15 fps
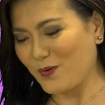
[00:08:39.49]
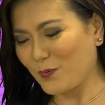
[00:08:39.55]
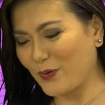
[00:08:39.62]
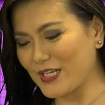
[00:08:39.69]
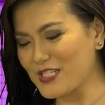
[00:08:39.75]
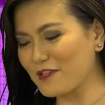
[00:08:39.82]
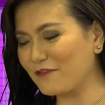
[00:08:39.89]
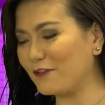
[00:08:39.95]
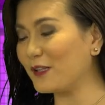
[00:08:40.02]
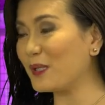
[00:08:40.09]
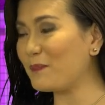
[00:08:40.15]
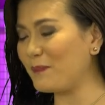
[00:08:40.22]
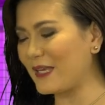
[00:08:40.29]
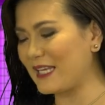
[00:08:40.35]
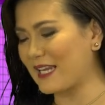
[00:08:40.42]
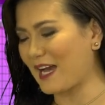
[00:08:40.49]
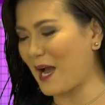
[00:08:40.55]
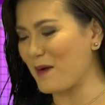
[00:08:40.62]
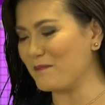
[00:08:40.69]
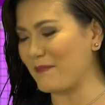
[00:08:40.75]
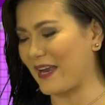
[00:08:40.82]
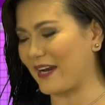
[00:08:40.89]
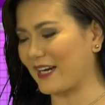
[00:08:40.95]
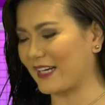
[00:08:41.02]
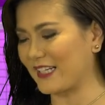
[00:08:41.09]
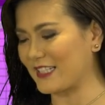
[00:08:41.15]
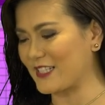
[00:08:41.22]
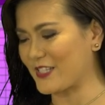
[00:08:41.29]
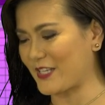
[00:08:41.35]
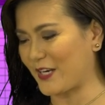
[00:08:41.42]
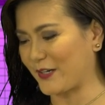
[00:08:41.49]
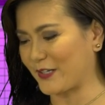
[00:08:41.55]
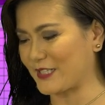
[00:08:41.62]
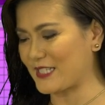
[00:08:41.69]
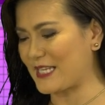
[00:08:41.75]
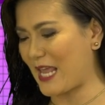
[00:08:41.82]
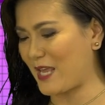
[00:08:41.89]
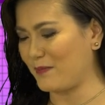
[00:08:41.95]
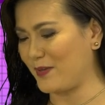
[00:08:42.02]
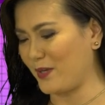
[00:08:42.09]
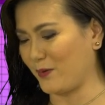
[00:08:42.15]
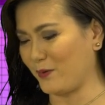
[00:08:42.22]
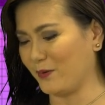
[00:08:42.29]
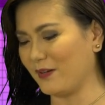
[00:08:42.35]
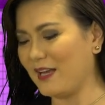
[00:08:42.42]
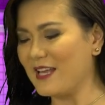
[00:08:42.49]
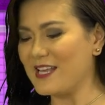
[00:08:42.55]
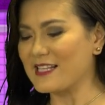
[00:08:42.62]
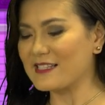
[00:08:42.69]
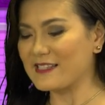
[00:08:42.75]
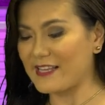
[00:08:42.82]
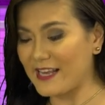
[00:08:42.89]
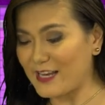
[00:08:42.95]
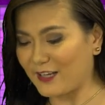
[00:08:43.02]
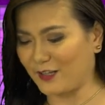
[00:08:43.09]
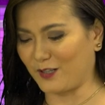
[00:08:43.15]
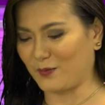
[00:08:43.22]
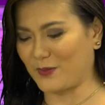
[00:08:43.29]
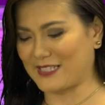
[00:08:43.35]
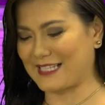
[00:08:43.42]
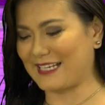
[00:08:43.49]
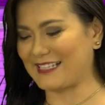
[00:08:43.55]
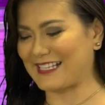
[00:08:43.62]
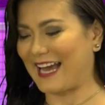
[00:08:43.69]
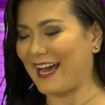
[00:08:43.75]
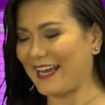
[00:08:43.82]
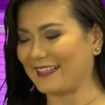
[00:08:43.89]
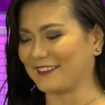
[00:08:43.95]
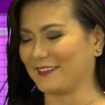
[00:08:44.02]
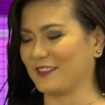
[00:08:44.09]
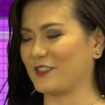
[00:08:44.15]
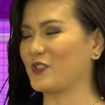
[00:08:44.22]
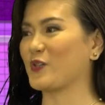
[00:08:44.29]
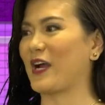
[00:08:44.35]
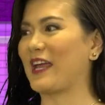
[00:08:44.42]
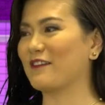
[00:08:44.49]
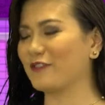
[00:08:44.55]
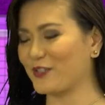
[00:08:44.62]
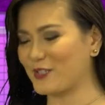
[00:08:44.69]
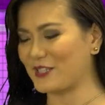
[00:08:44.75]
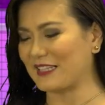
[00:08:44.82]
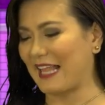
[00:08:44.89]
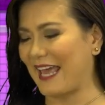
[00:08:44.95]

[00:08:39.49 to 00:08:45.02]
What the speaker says: Which Filipina American singer's debut single was entitled Driver's